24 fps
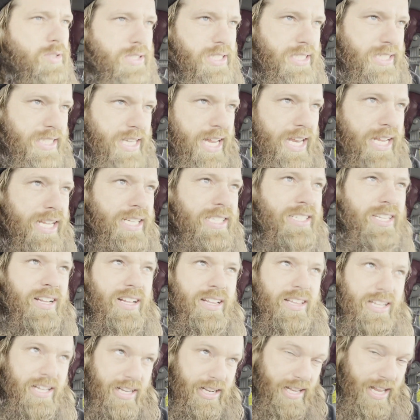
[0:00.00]
to set in until
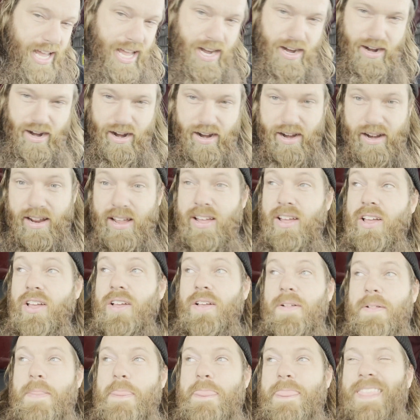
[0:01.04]
a little later.
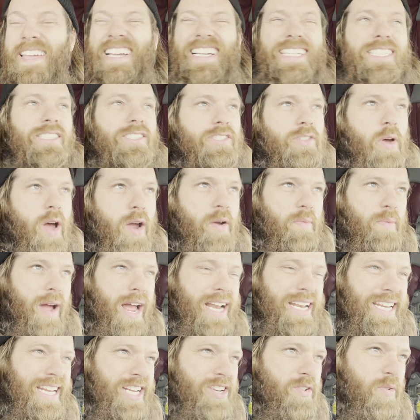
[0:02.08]
So
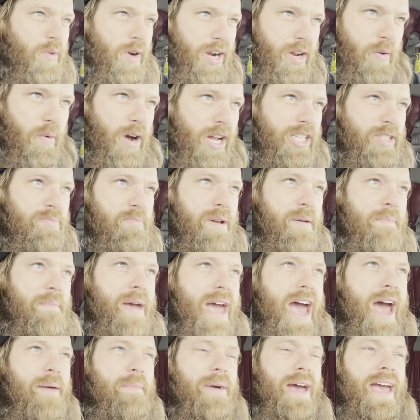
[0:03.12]
I need to really watch my
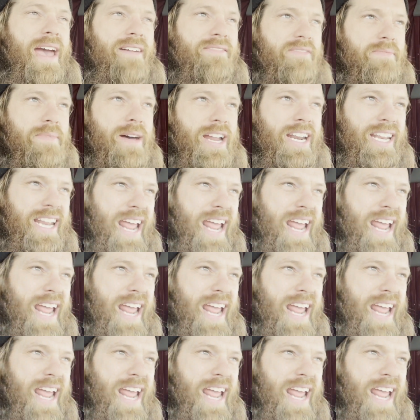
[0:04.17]
map. I have about an